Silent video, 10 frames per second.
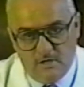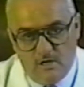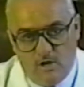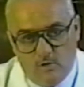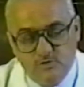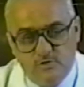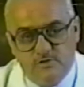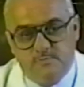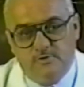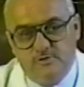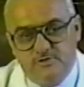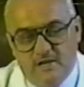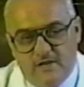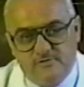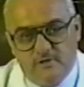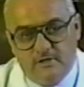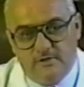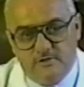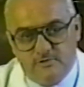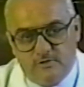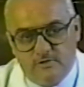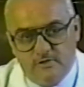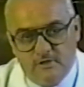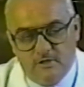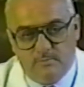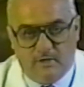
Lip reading: Ozone is produced naturally on this earth by a